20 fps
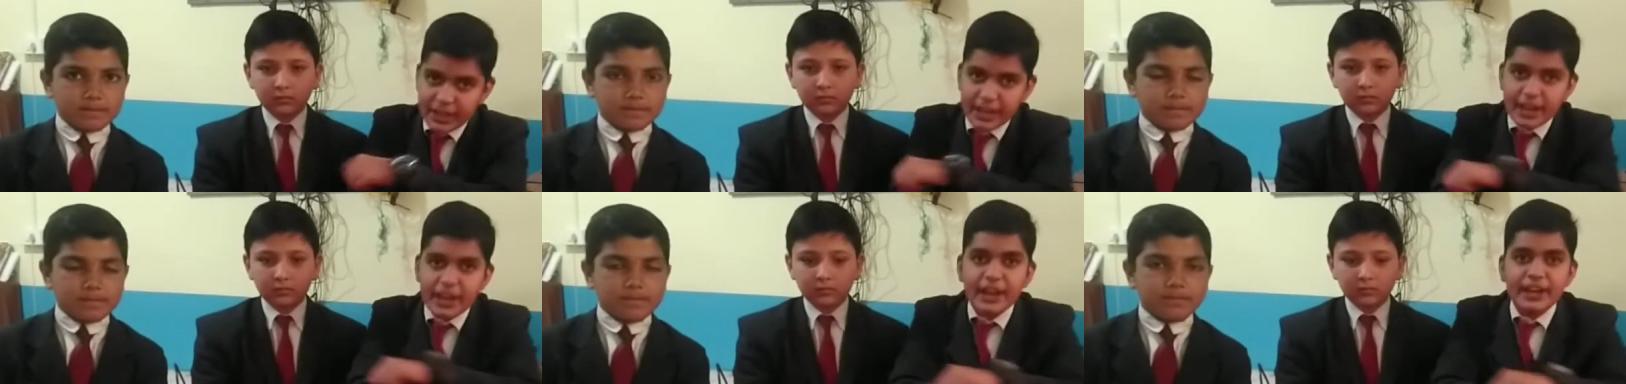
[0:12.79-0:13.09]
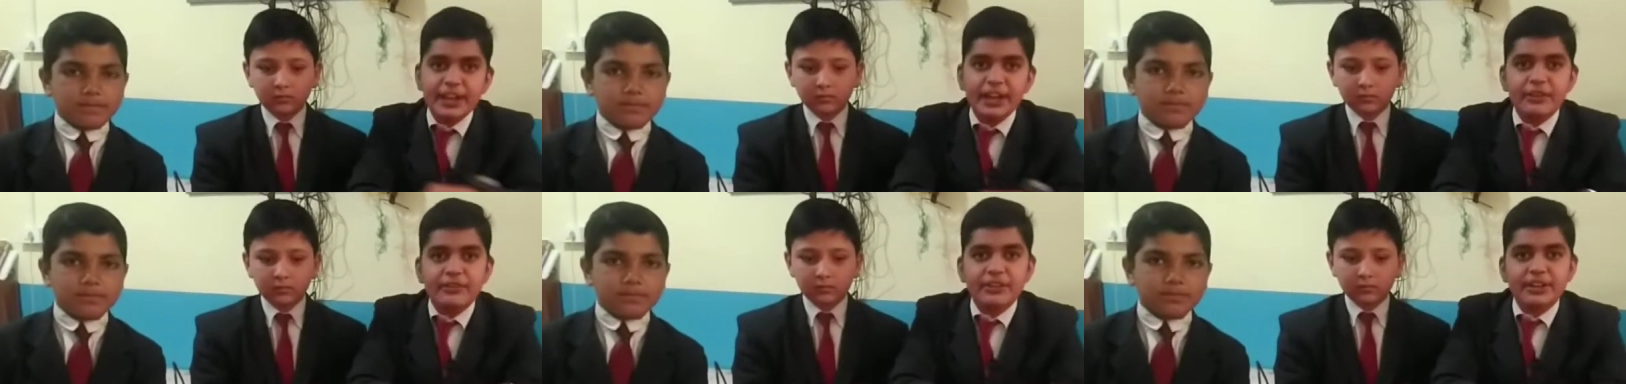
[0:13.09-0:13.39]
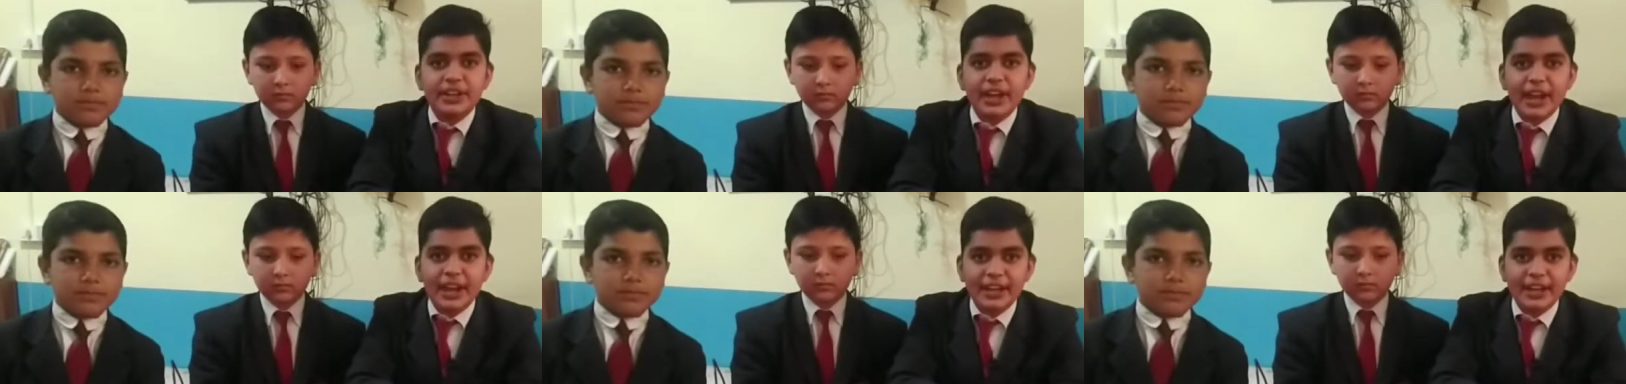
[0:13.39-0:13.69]
Speaker 1: and our
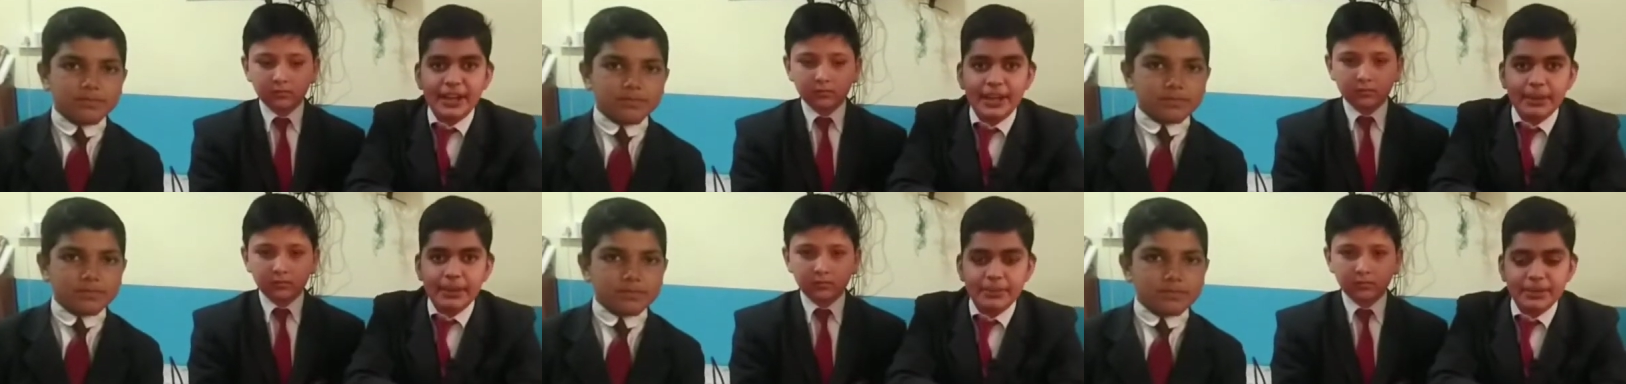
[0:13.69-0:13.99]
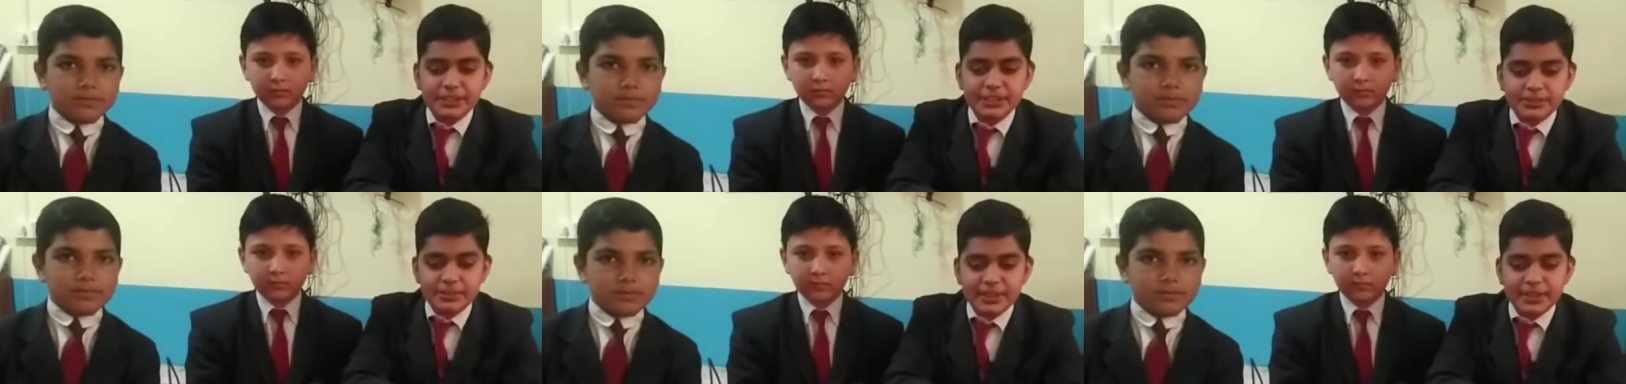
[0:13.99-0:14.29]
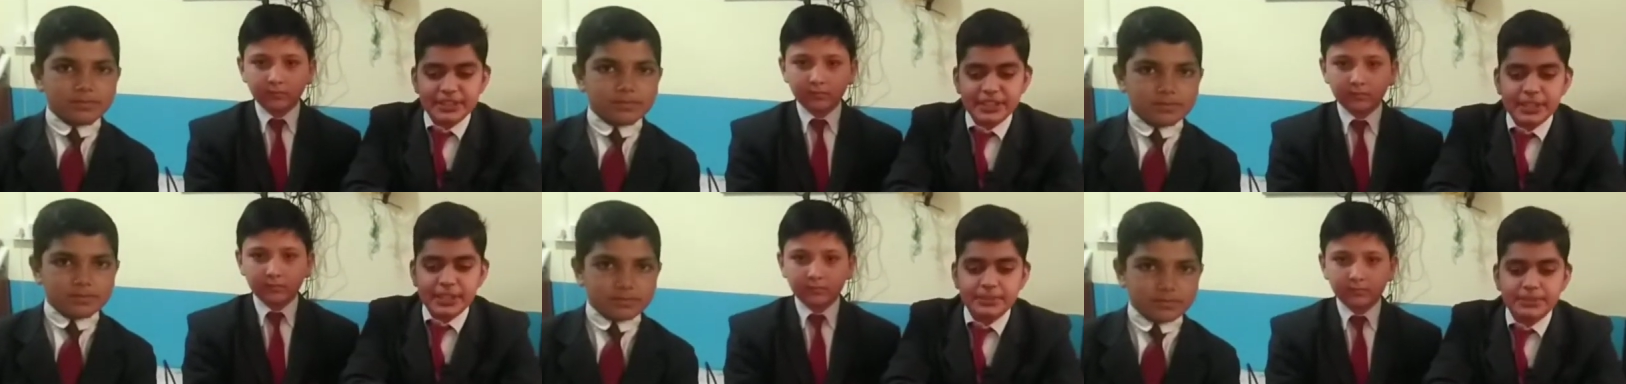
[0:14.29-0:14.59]
guide name is
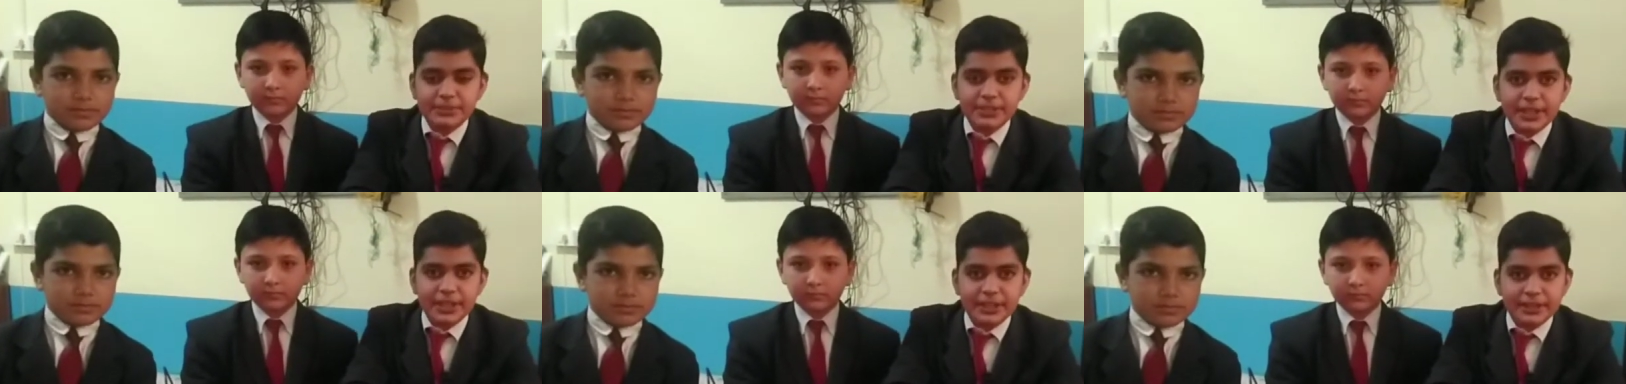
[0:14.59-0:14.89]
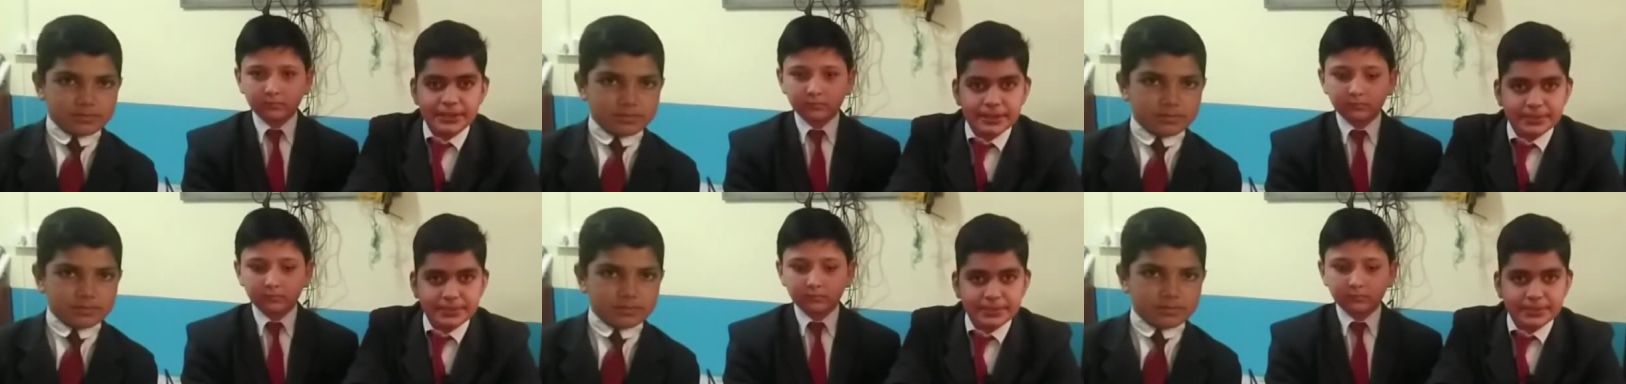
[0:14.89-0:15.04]
Mandeep sir.